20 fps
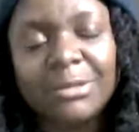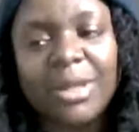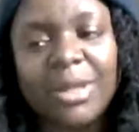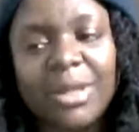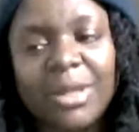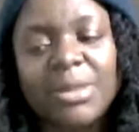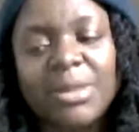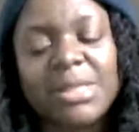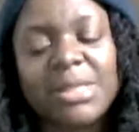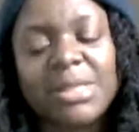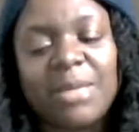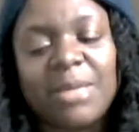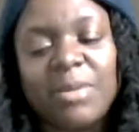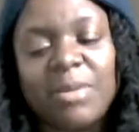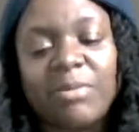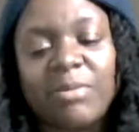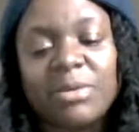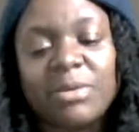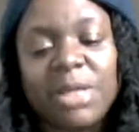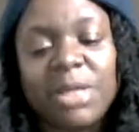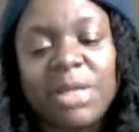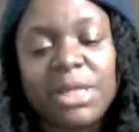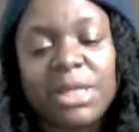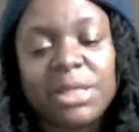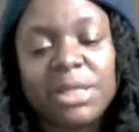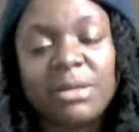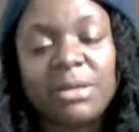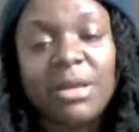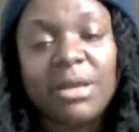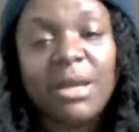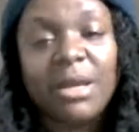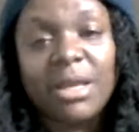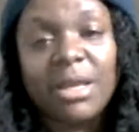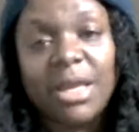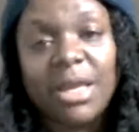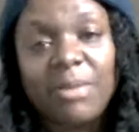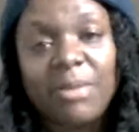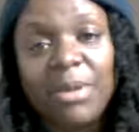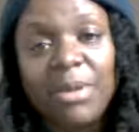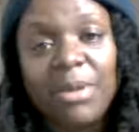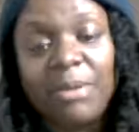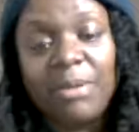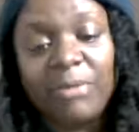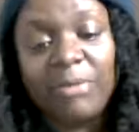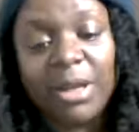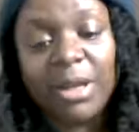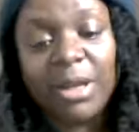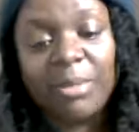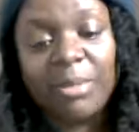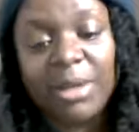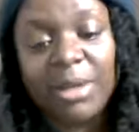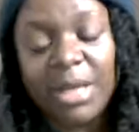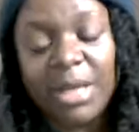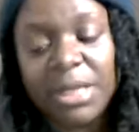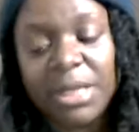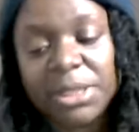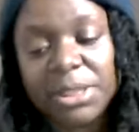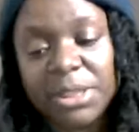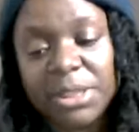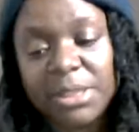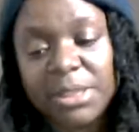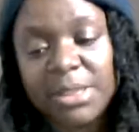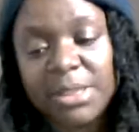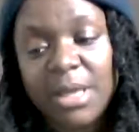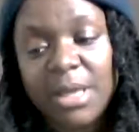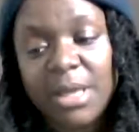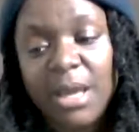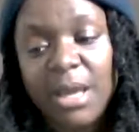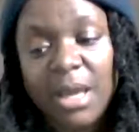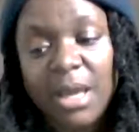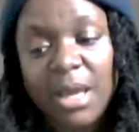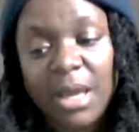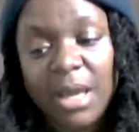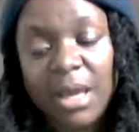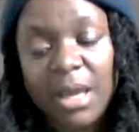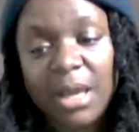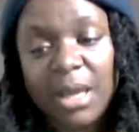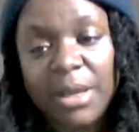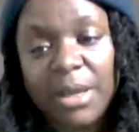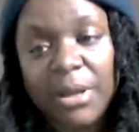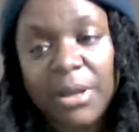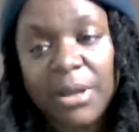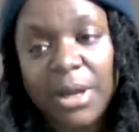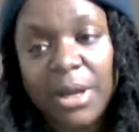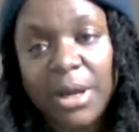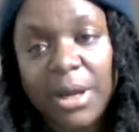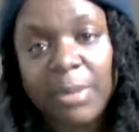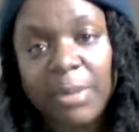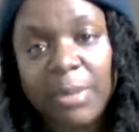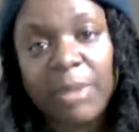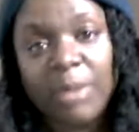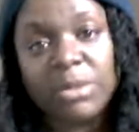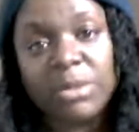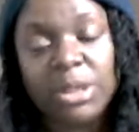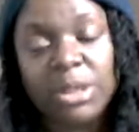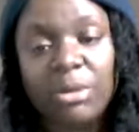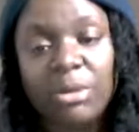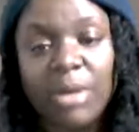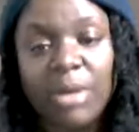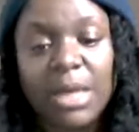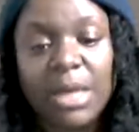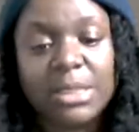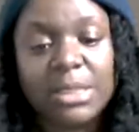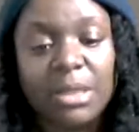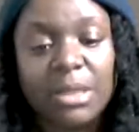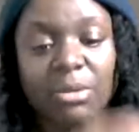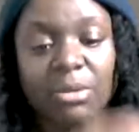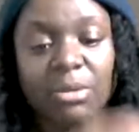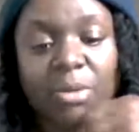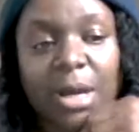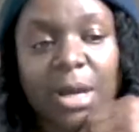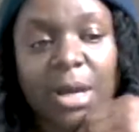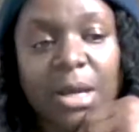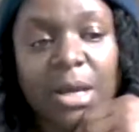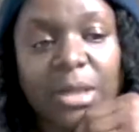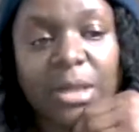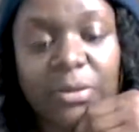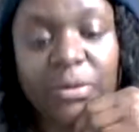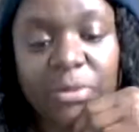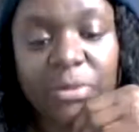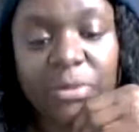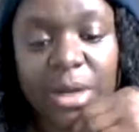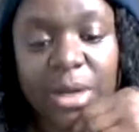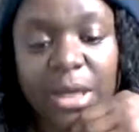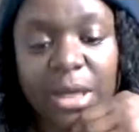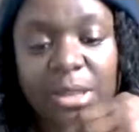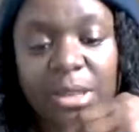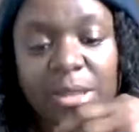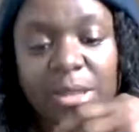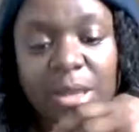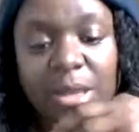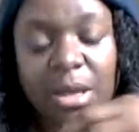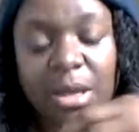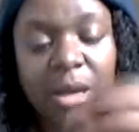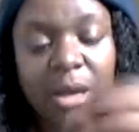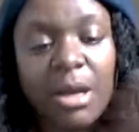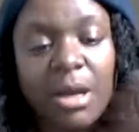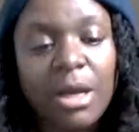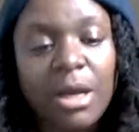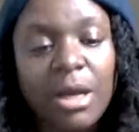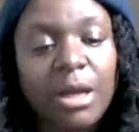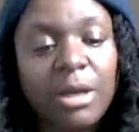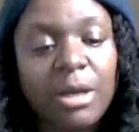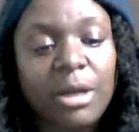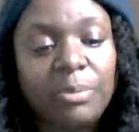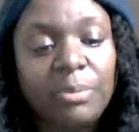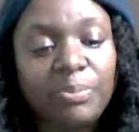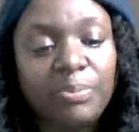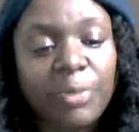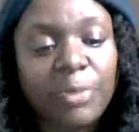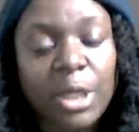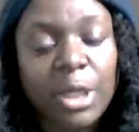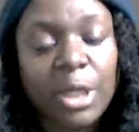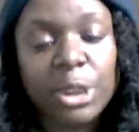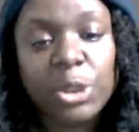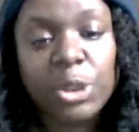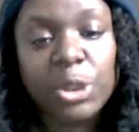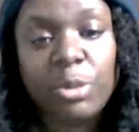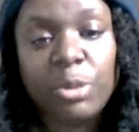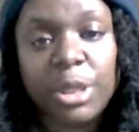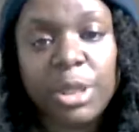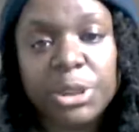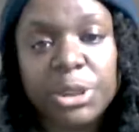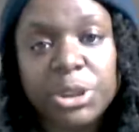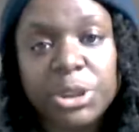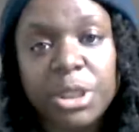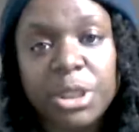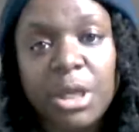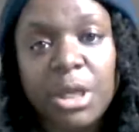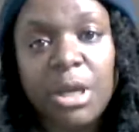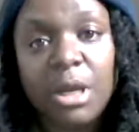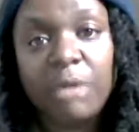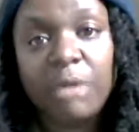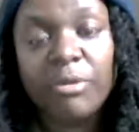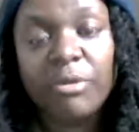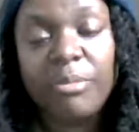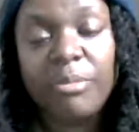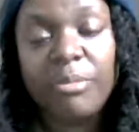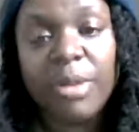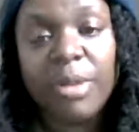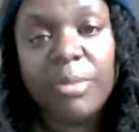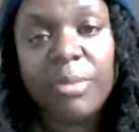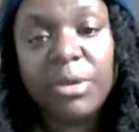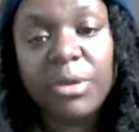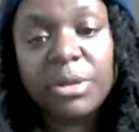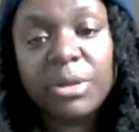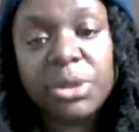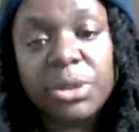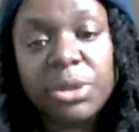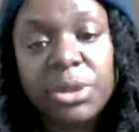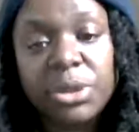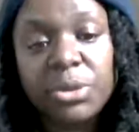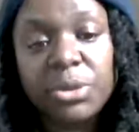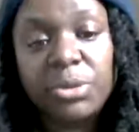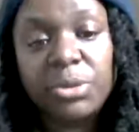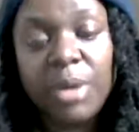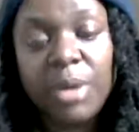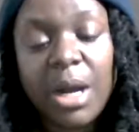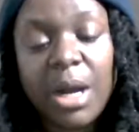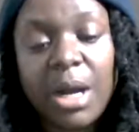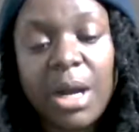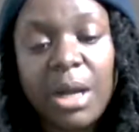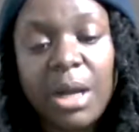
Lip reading: You know what that means. Keep me in rotation. Keep me in recommendations. And I will see you guys in a little while. I love you guys so much. Remember to